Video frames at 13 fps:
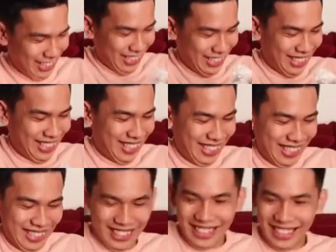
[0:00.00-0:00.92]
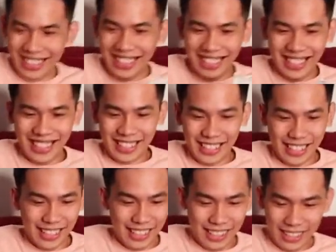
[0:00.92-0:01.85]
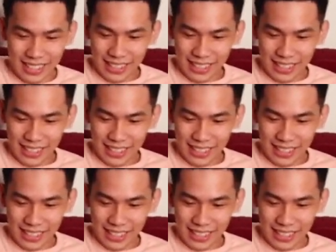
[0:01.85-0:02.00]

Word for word: Oh, it's not a shoes. Sorry.